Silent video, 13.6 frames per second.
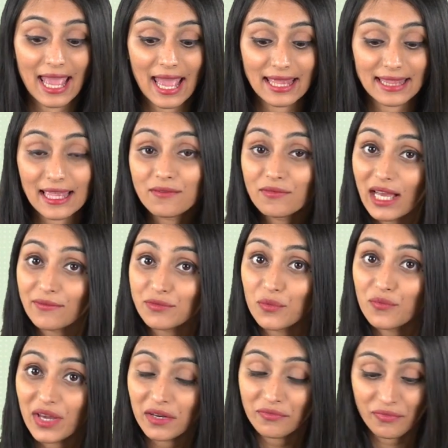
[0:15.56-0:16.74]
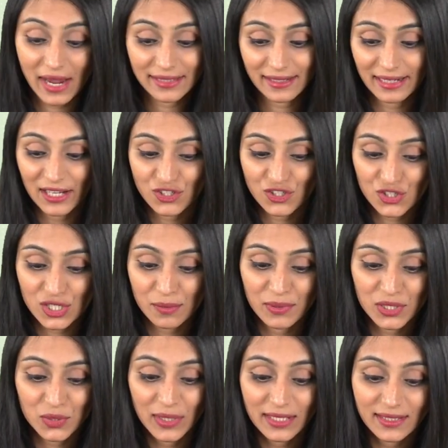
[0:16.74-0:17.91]
and then we have to verify the relationship
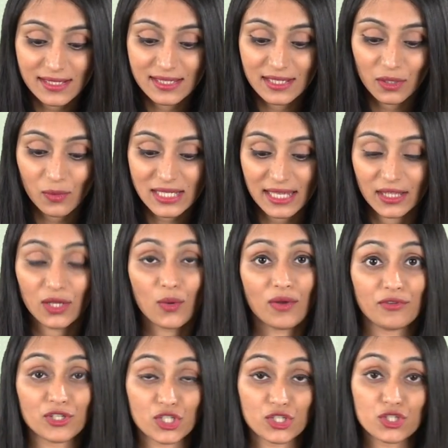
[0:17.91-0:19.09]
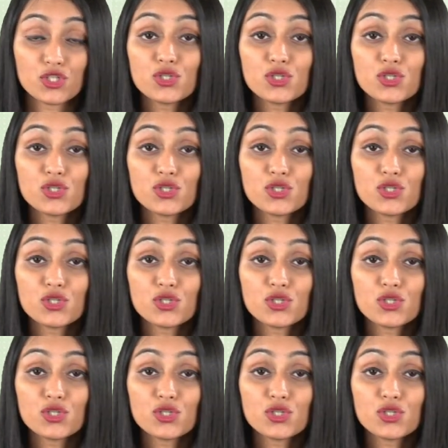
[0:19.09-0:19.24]
between the zeros and the coefficients.